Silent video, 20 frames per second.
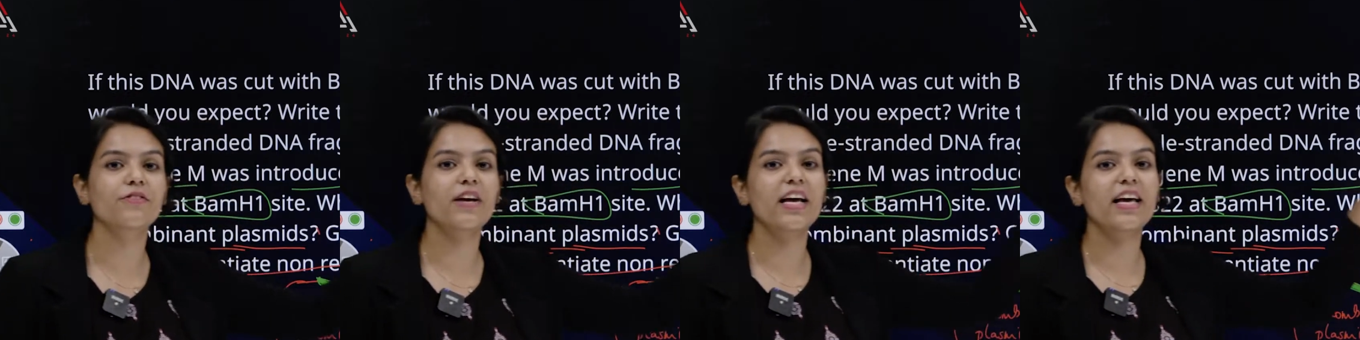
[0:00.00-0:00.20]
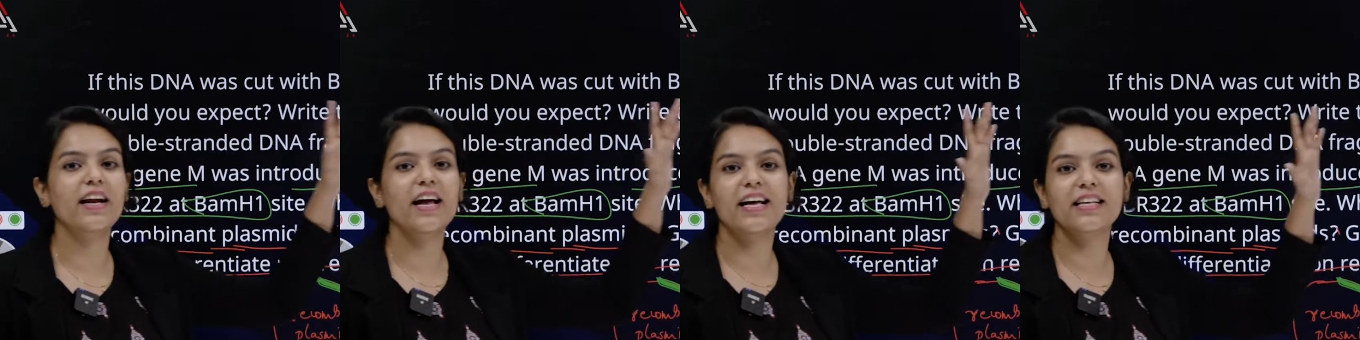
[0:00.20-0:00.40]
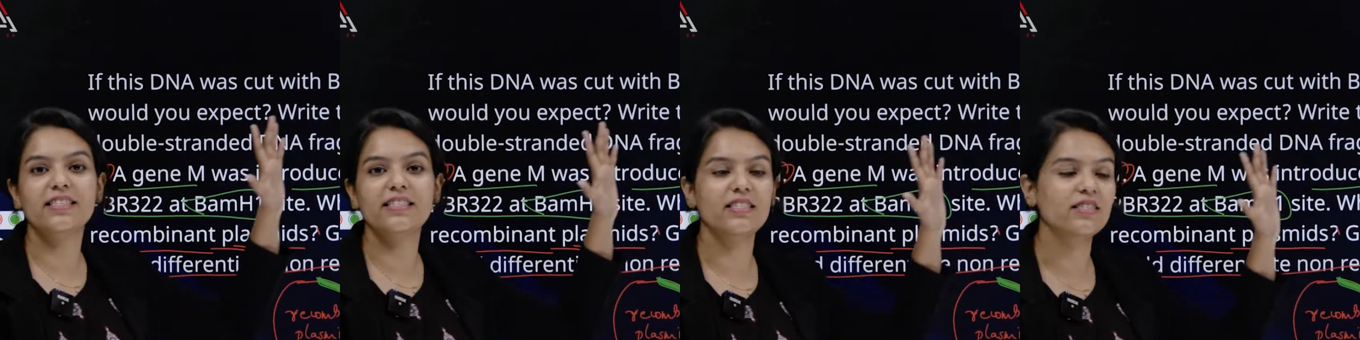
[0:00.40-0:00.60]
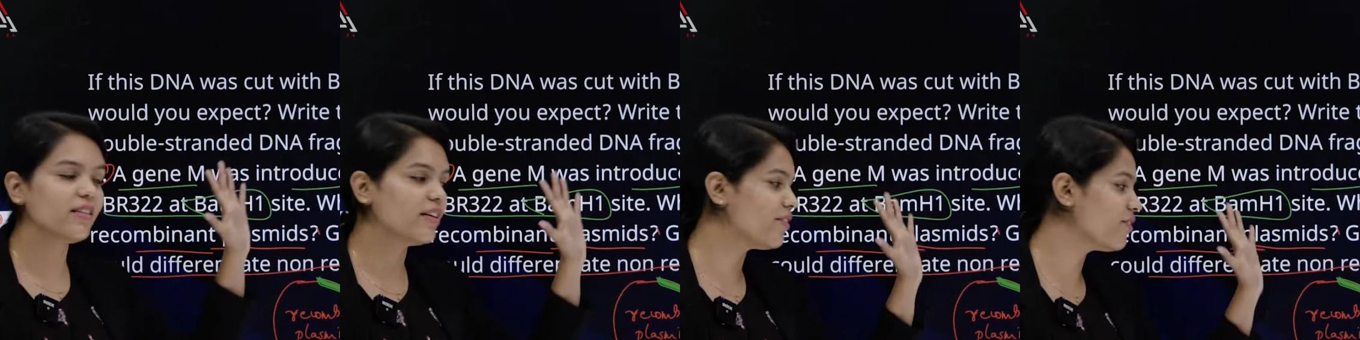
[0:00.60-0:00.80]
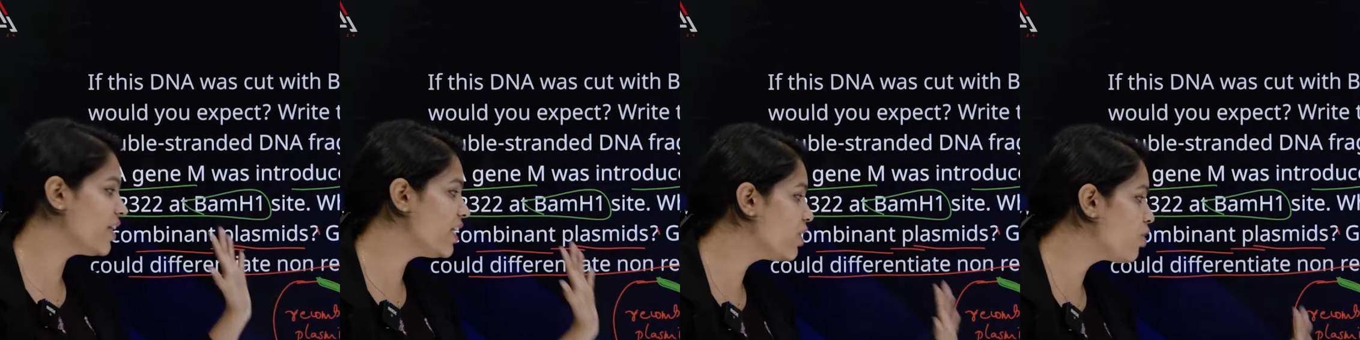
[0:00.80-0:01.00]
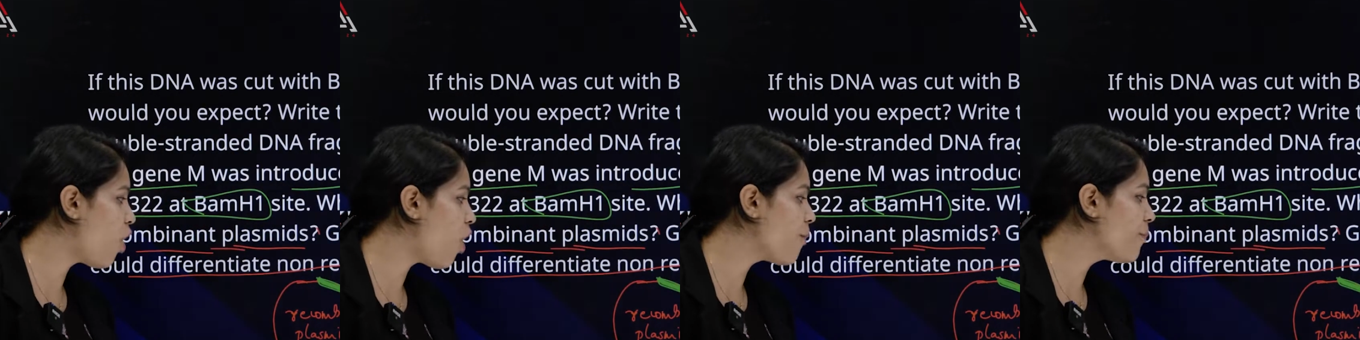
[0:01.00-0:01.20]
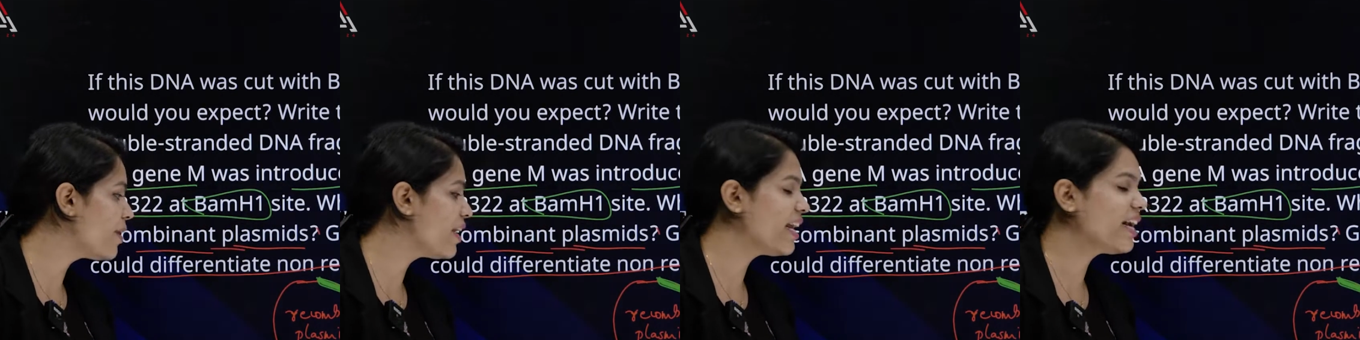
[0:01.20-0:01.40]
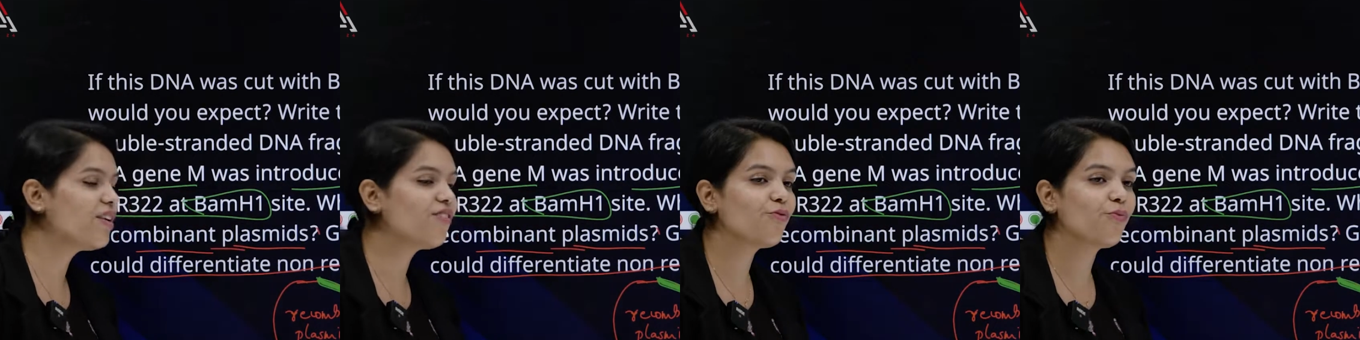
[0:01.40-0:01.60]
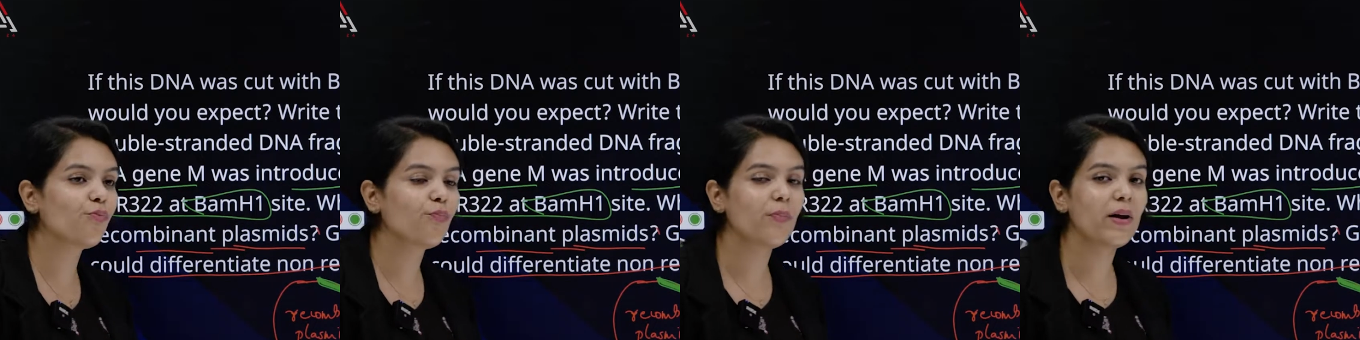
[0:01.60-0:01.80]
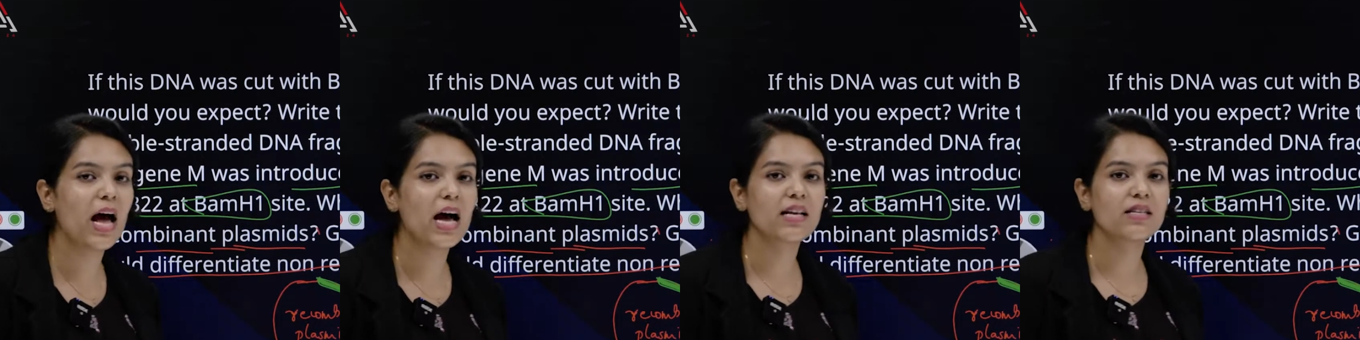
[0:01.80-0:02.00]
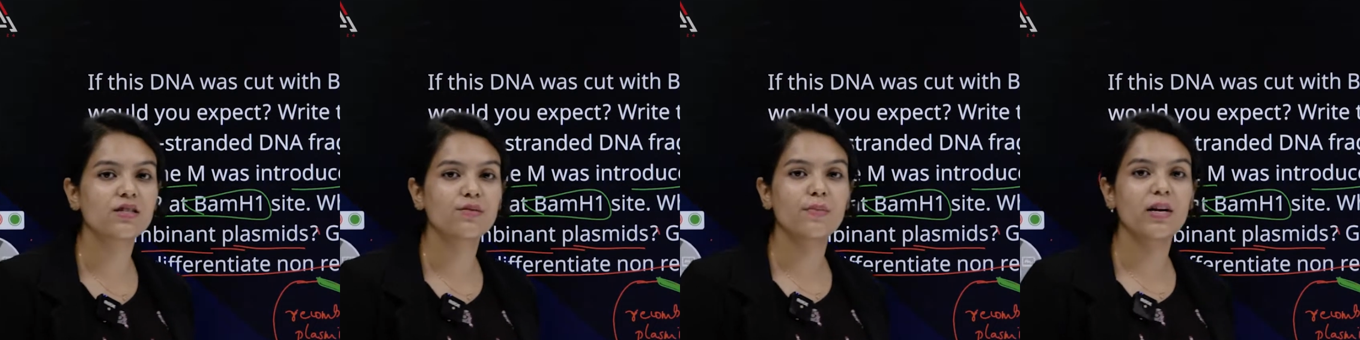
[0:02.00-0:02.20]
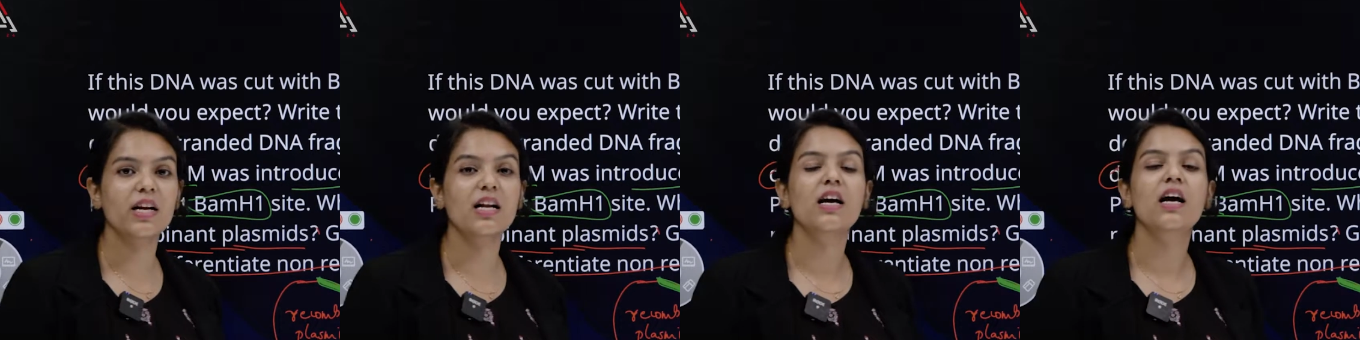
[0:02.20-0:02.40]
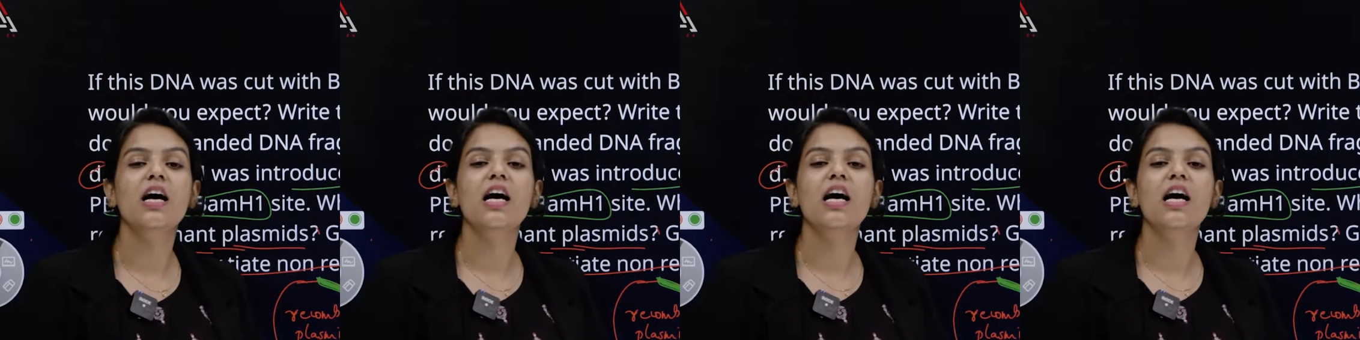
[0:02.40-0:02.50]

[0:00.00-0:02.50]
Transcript: whereas in the recombinant plasmid,